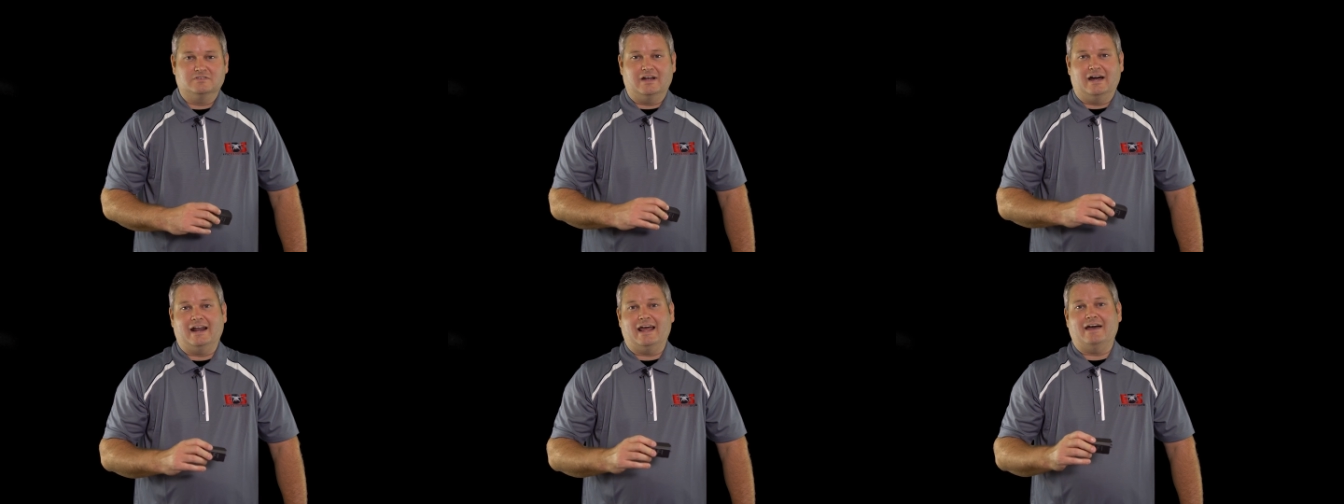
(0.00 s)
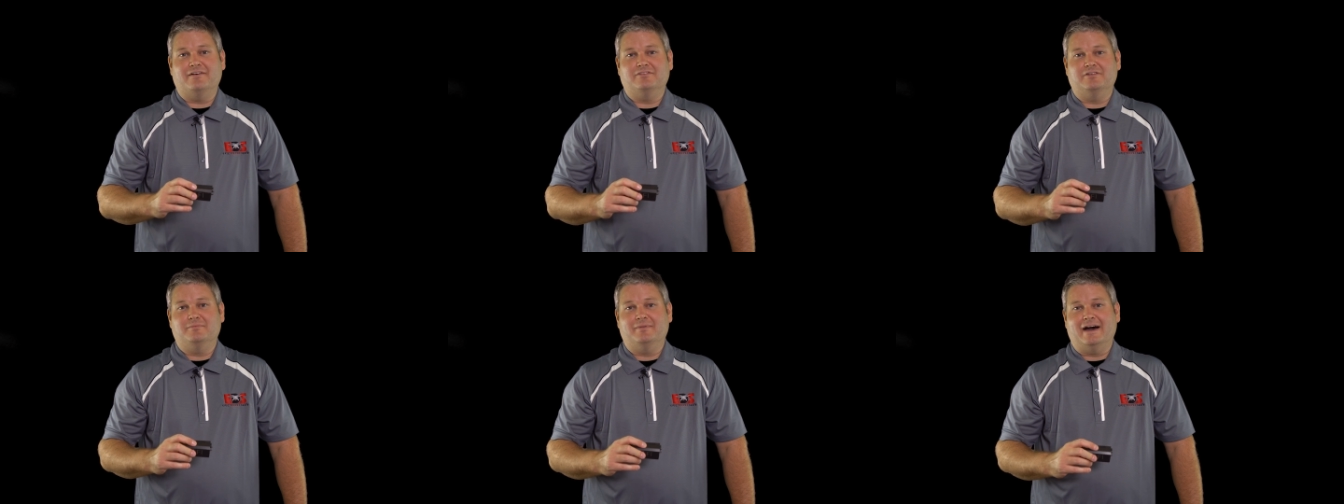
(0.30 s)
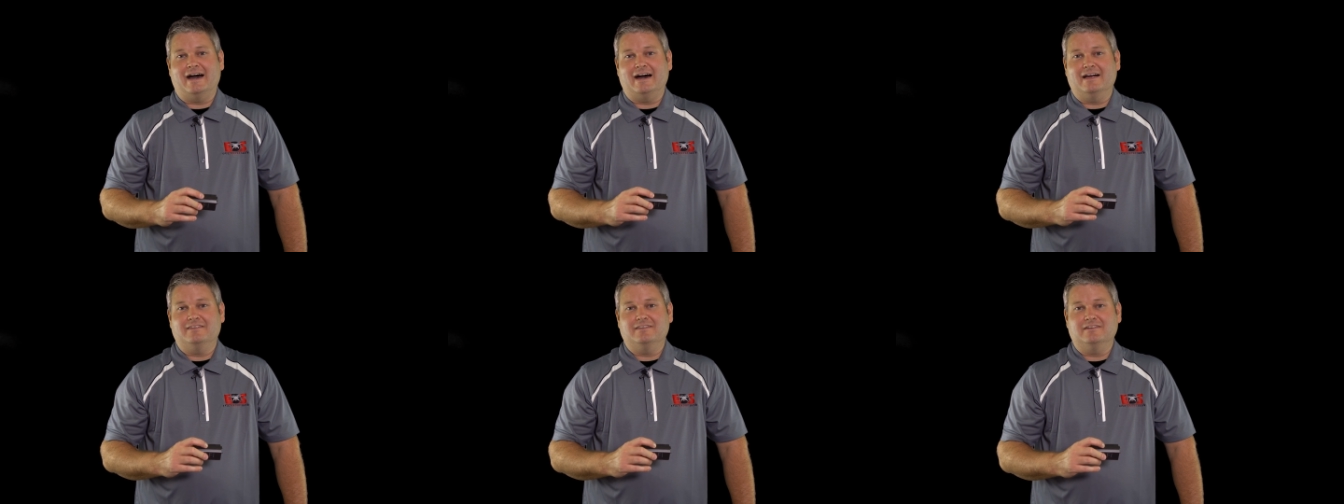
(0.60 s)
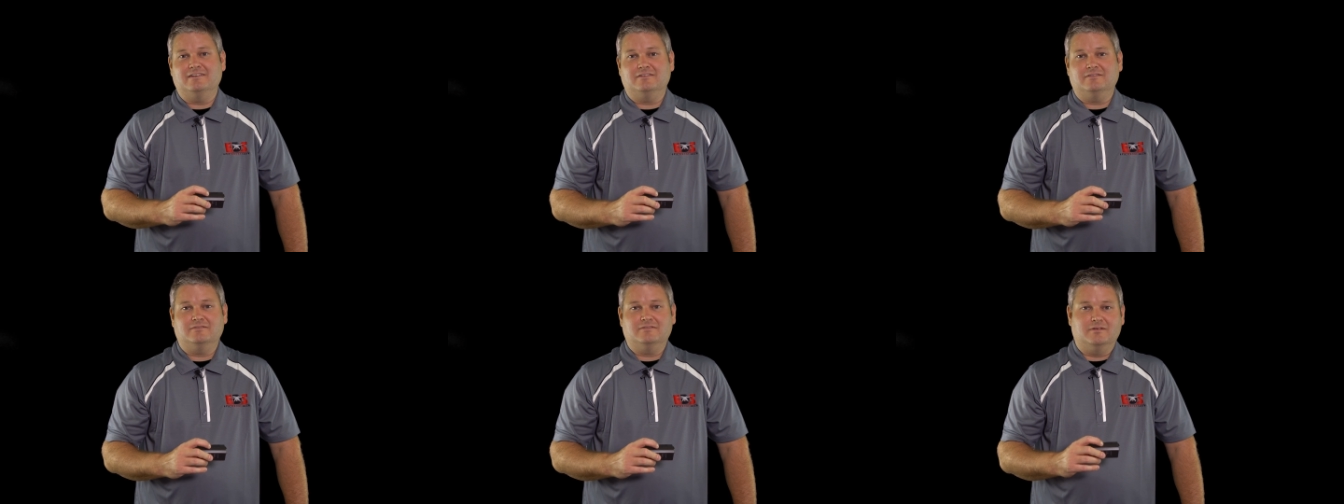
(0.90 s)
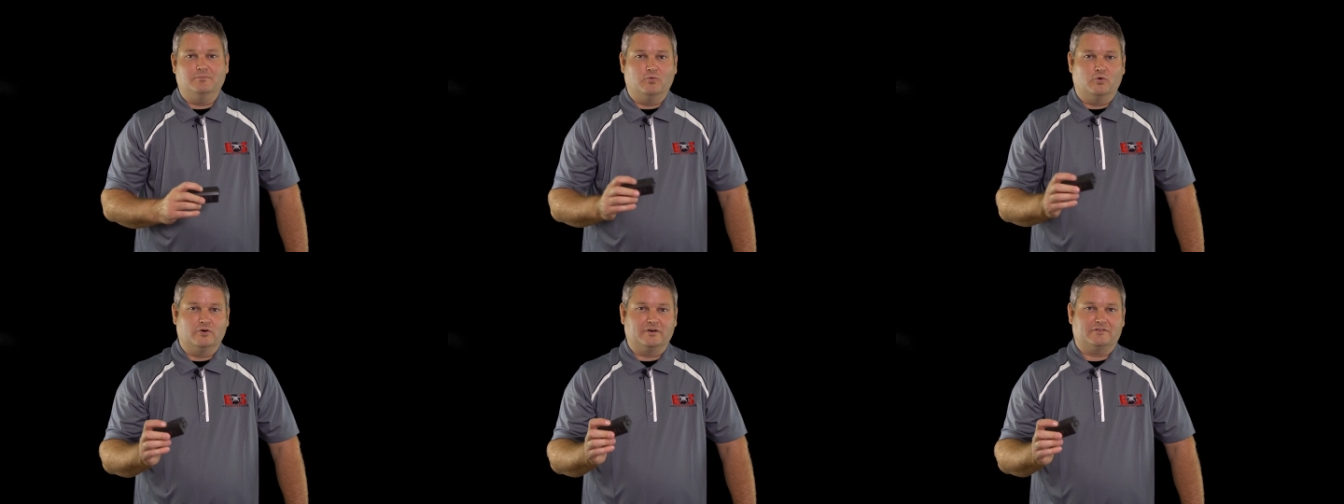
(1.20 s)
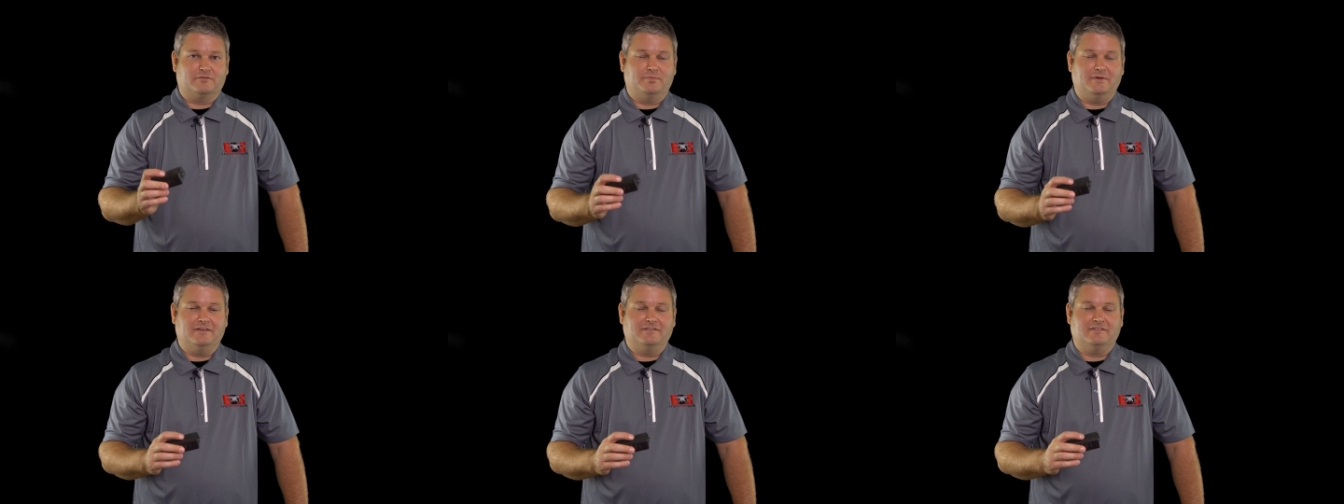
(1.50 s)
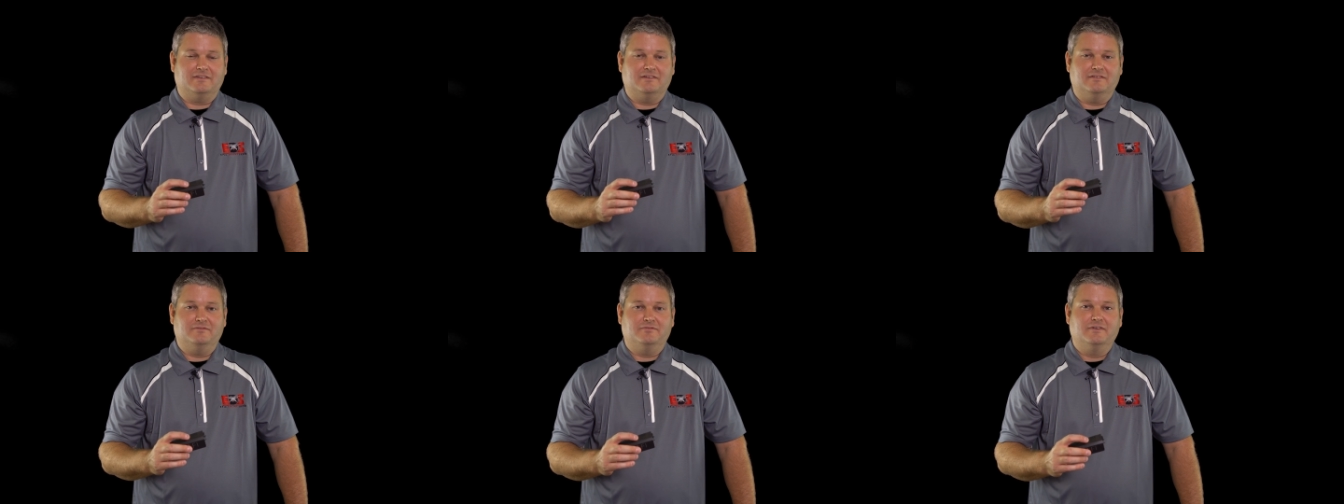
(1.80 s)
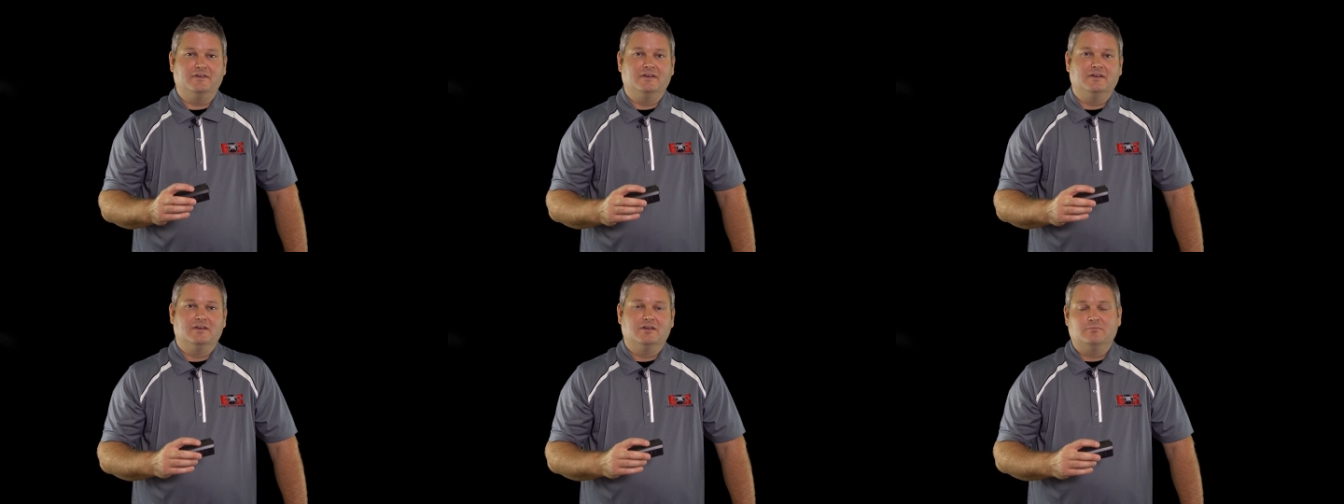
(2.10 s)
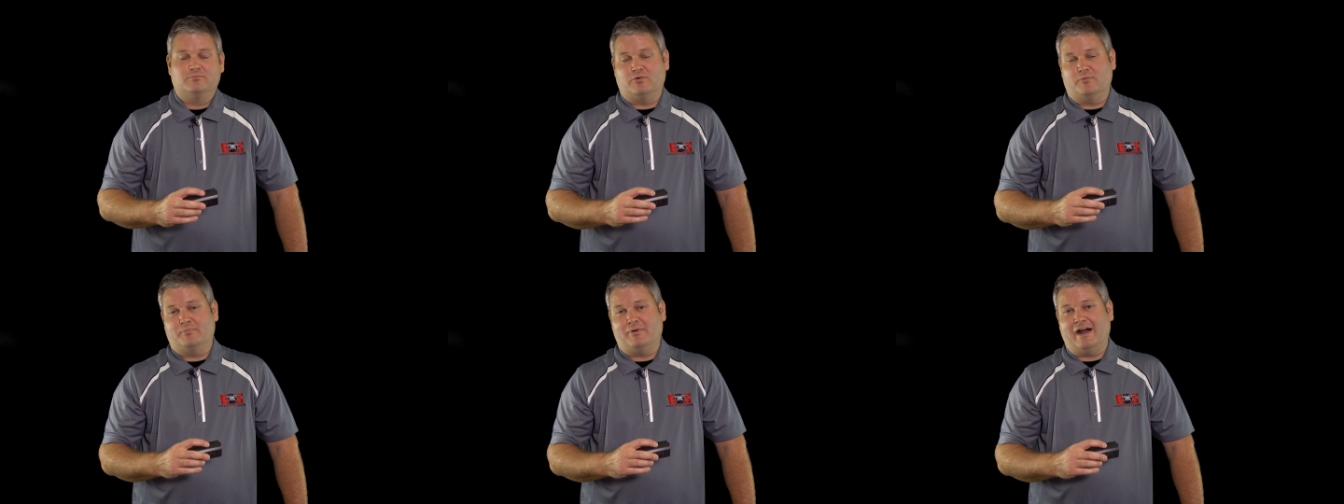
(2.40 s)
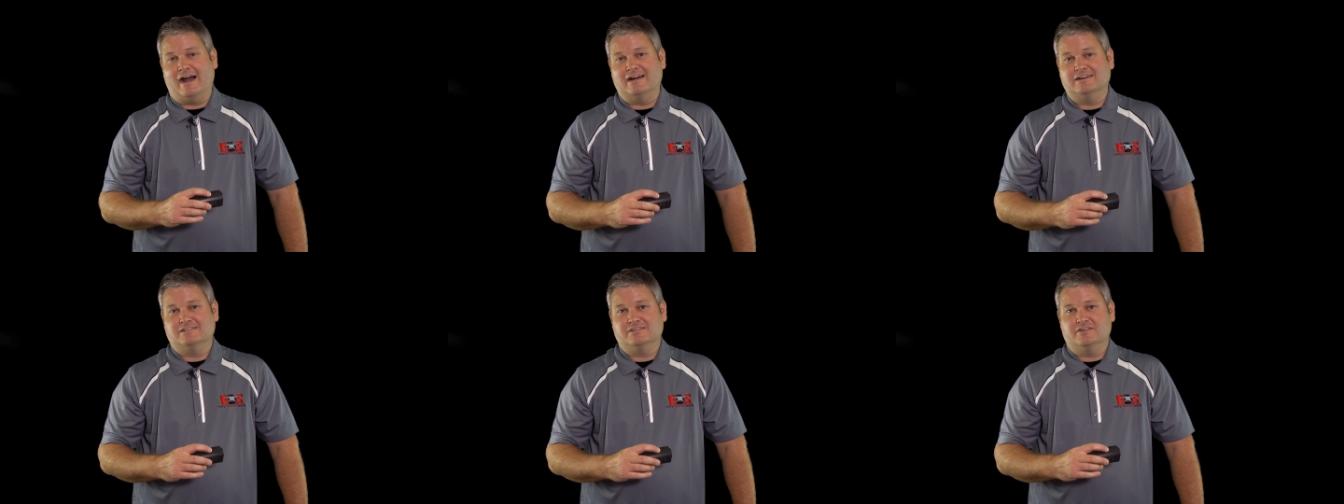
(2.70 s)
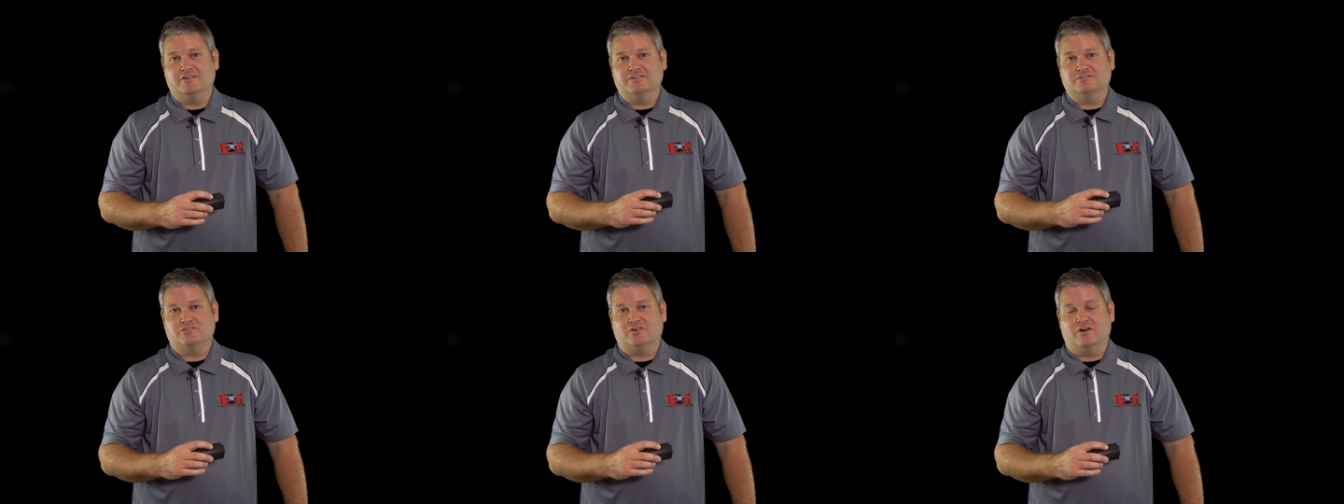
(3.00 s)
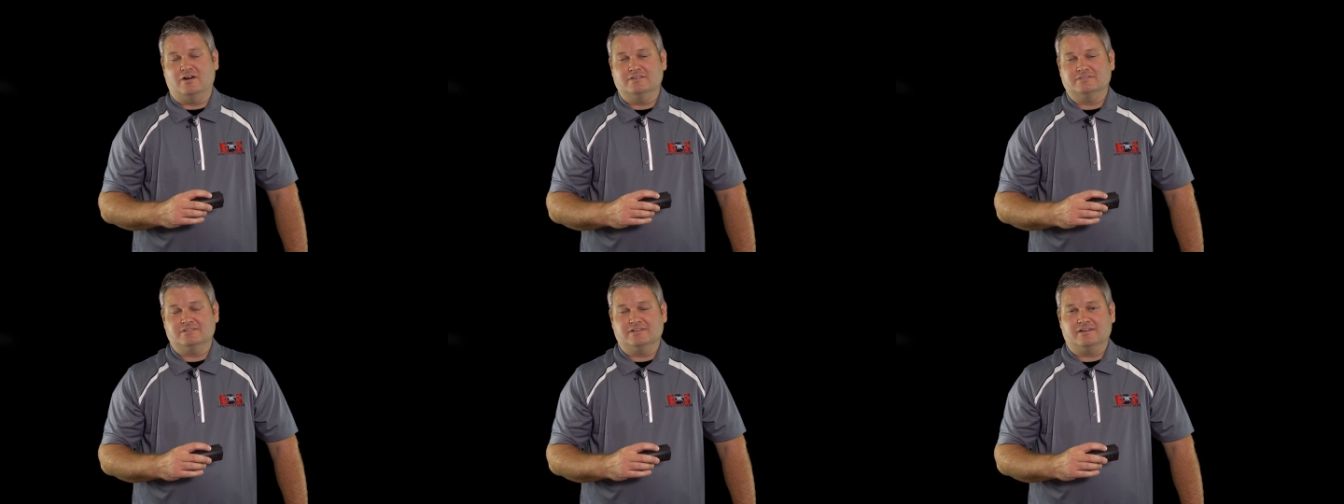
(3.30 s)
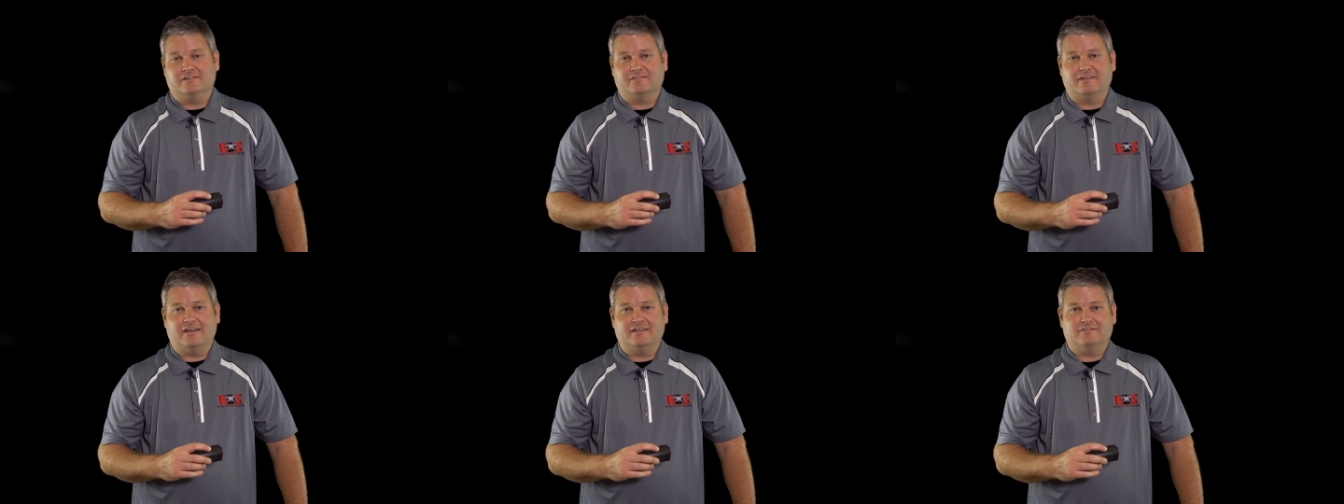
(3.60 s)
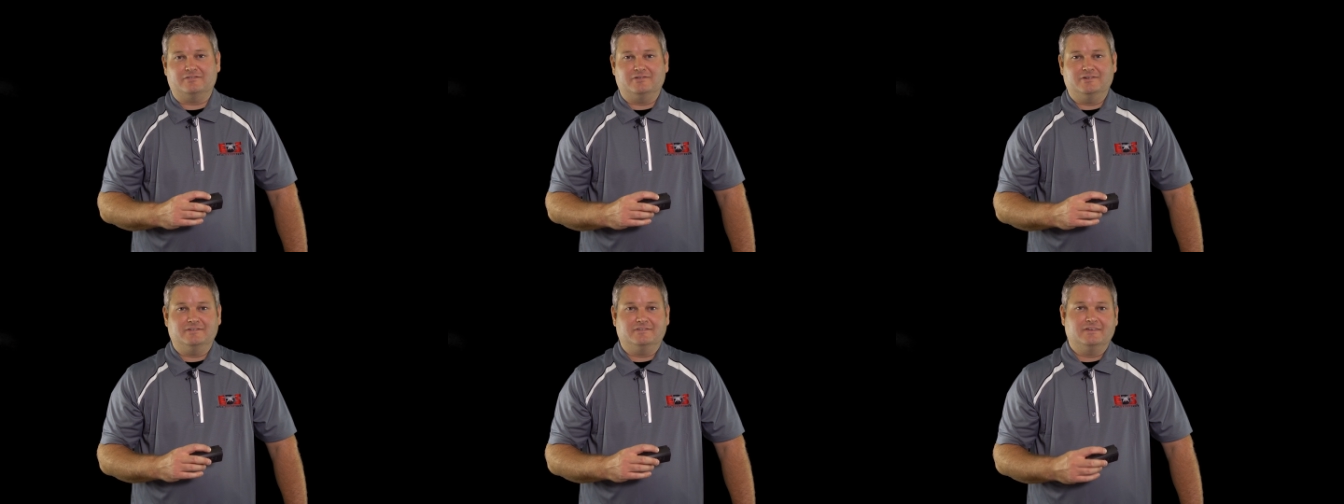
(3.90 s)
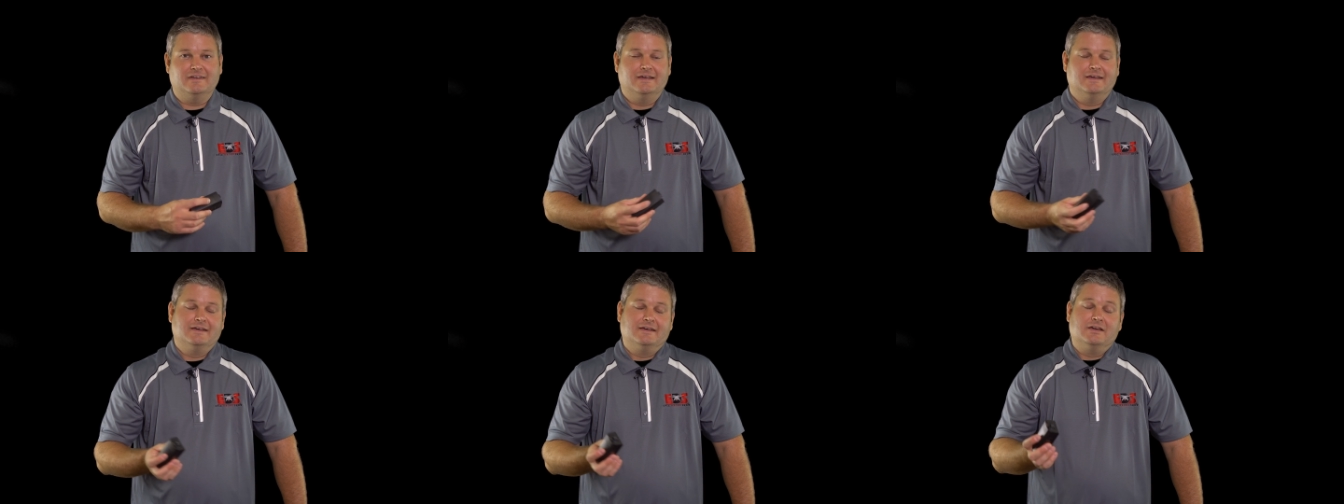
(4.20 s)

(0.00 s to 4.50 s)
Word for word: Not having to buy the more expensive proprietary charging accessories.